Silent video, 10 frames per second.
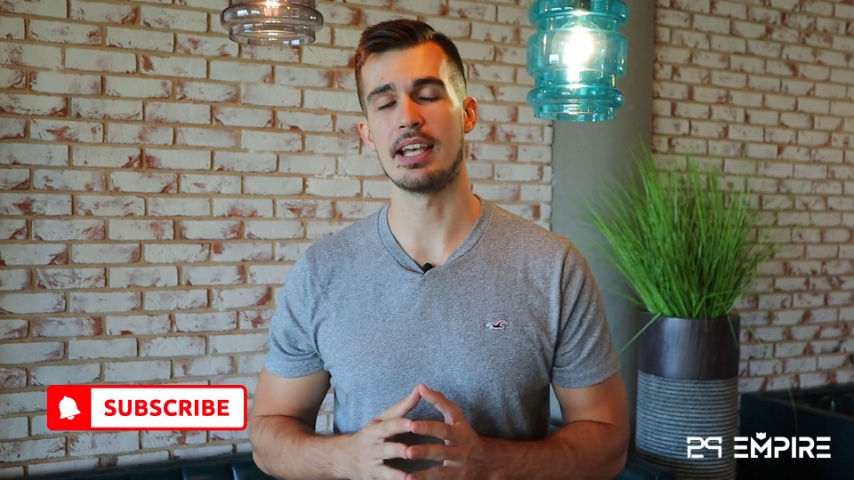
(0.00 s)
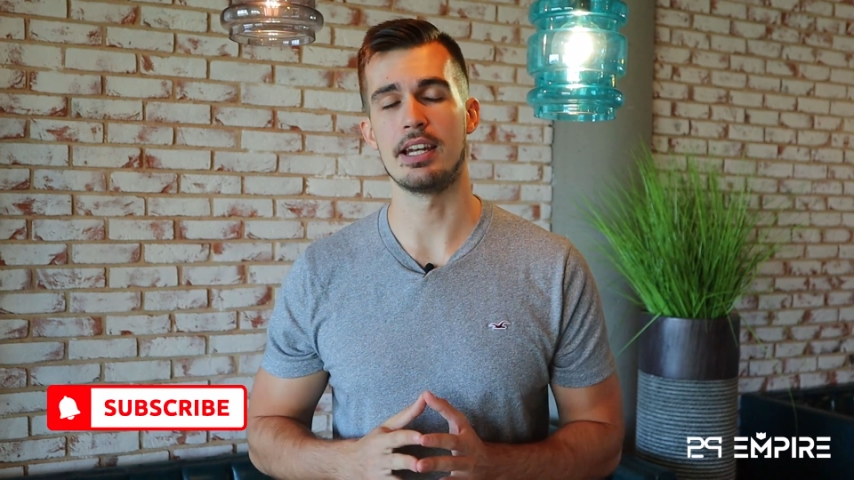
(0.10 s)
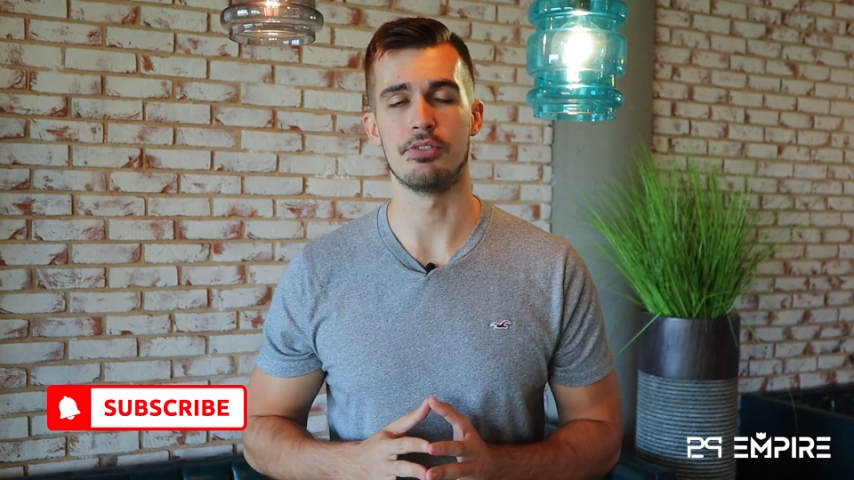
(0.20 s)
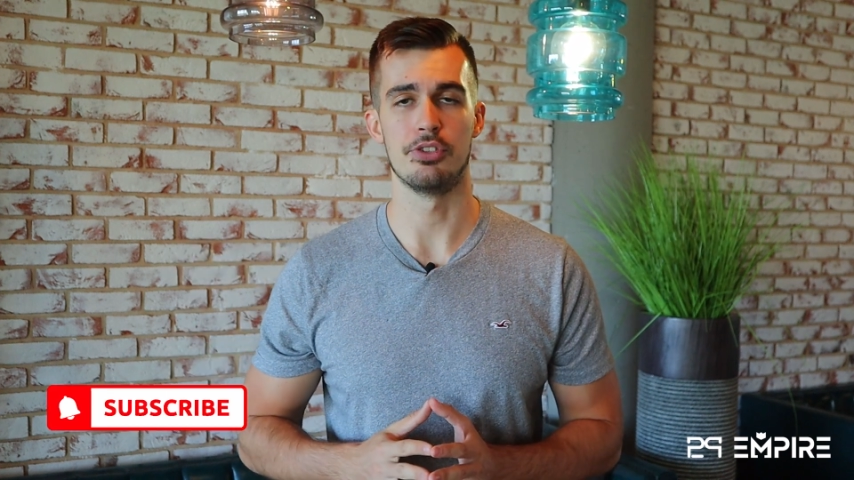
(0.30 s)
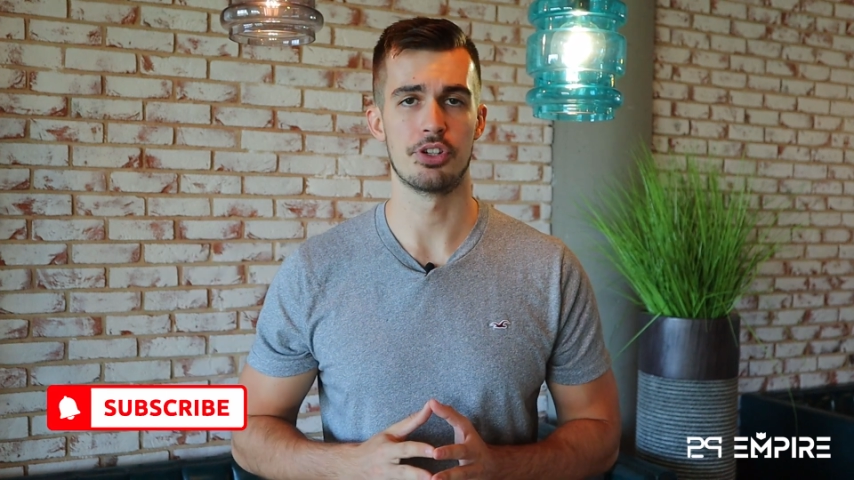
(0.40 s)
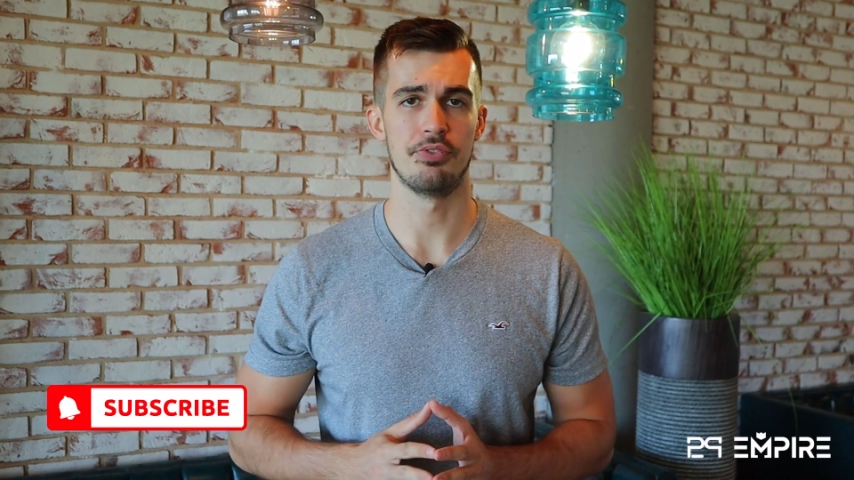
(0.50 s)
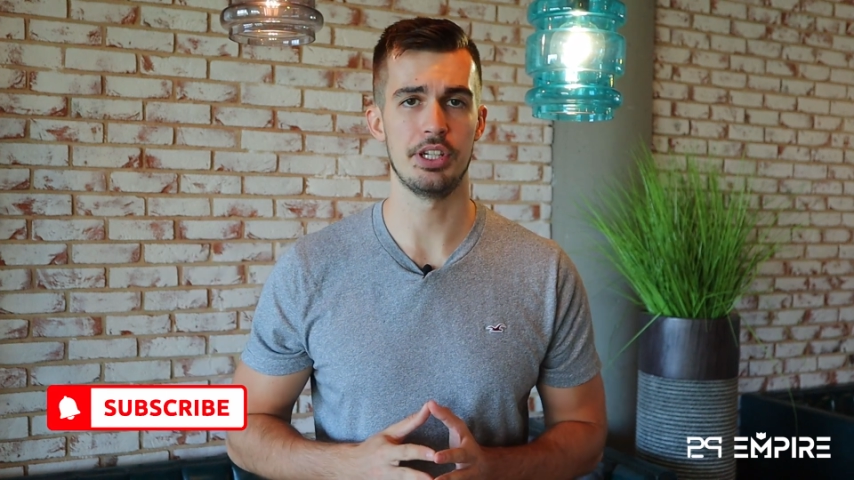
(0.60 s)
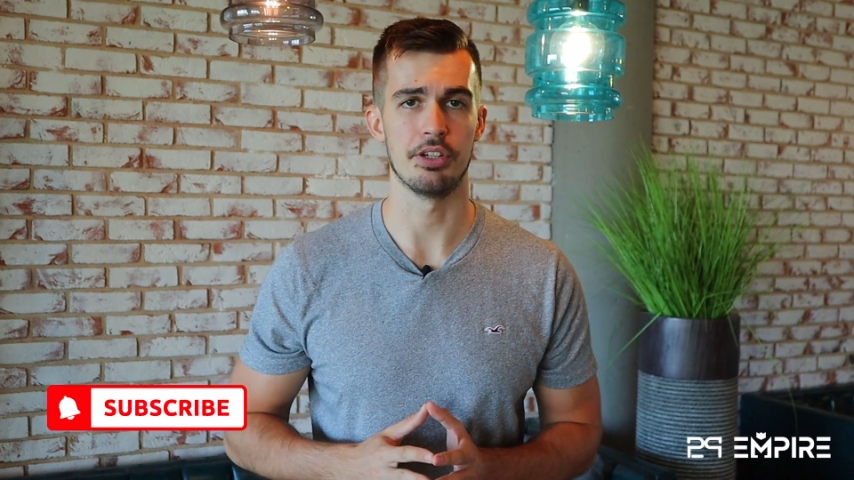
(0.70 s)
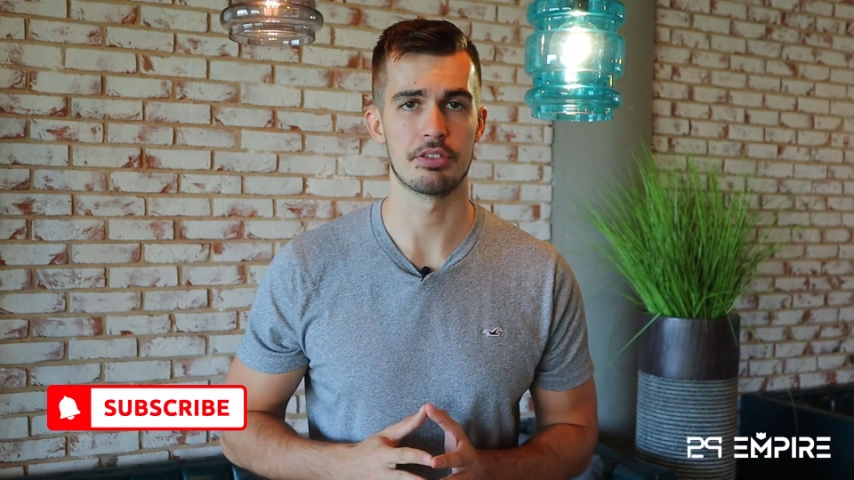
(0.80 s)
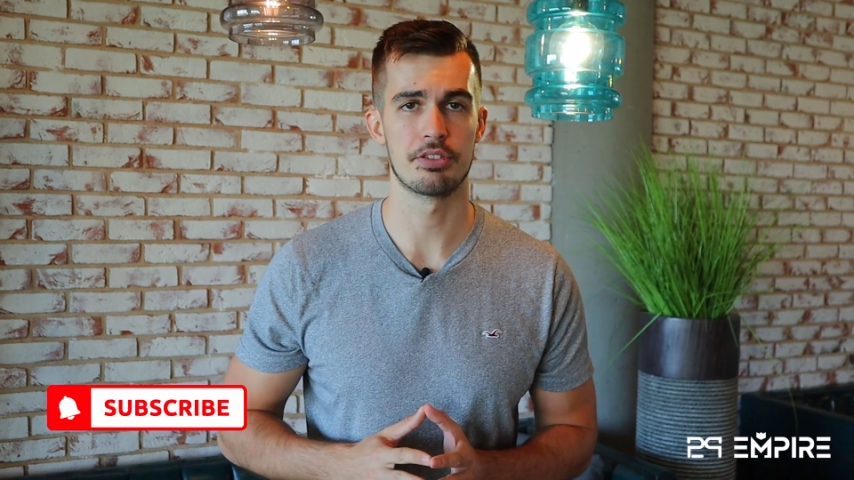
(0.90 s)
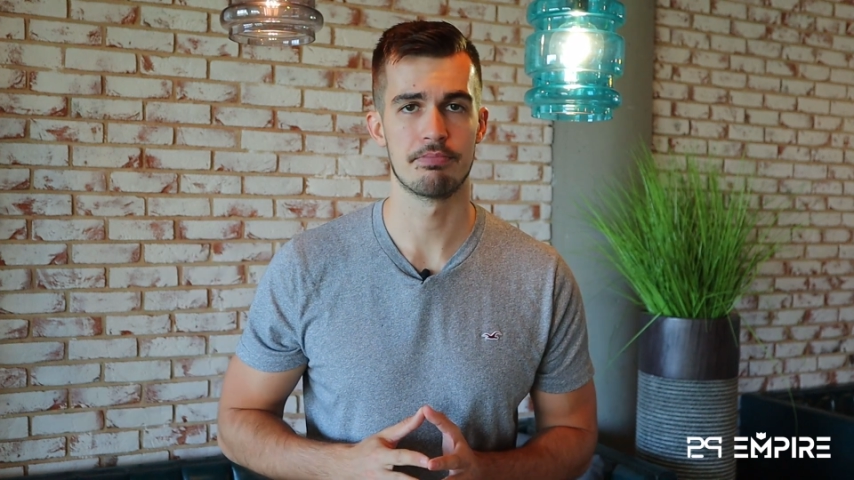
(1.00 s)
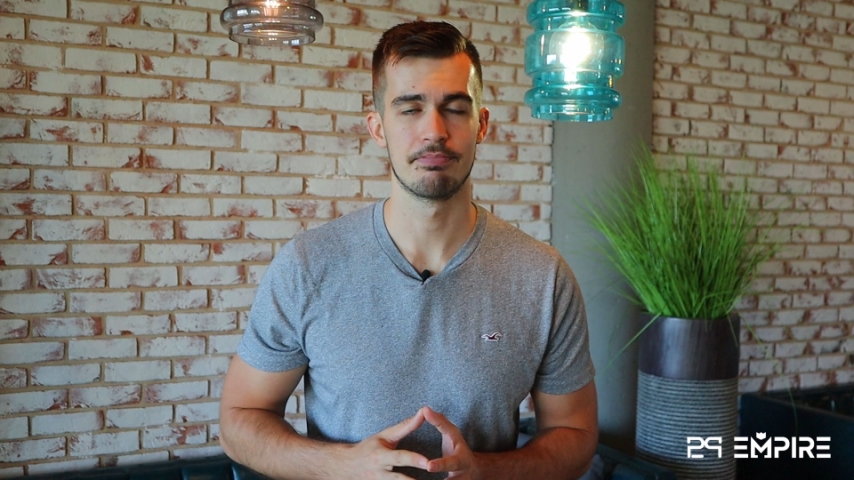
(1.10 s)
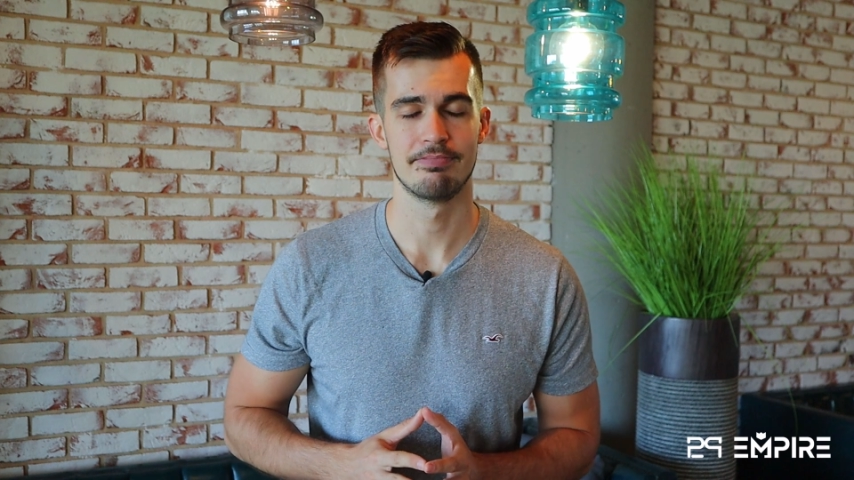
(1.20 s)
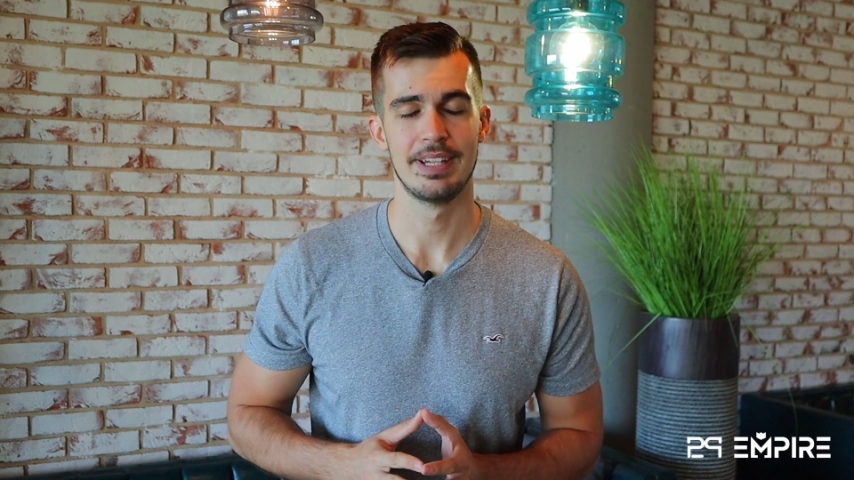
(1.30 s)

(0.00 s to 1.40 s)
any future videos.